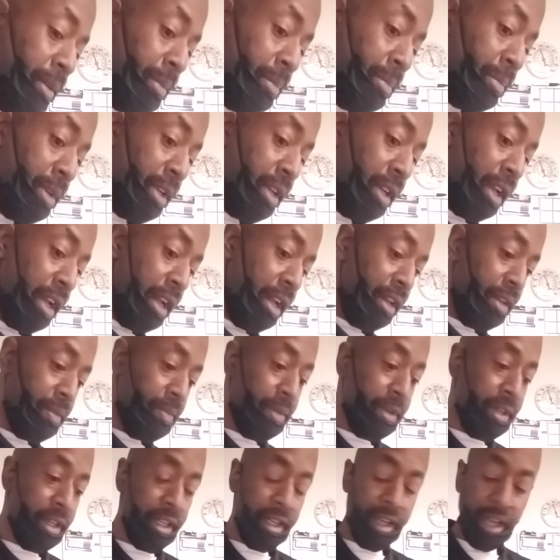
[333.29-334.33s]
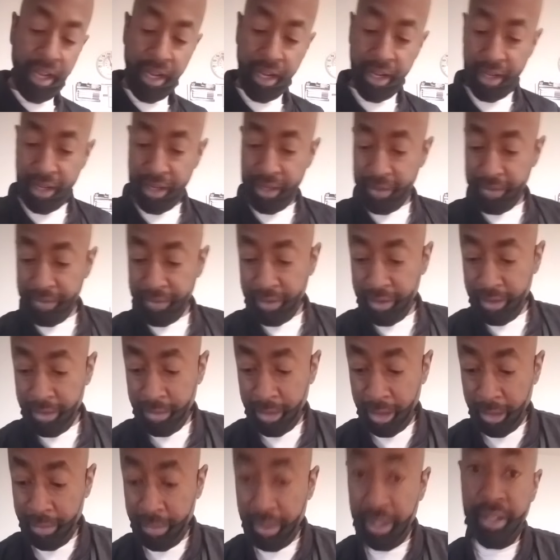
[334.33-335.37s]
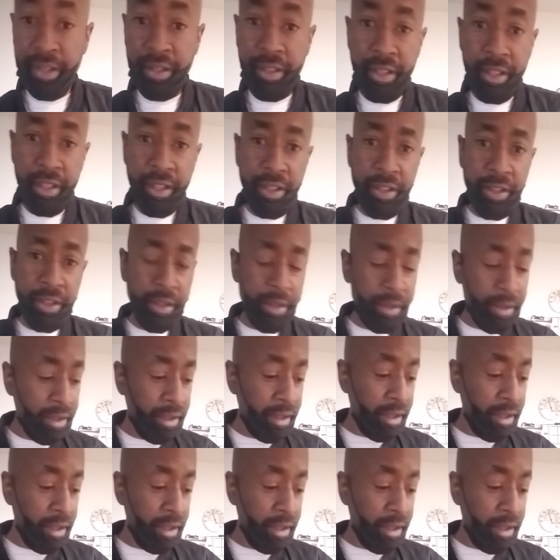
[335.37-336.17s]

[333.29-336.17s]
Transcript: But I really like olives on my pizza, so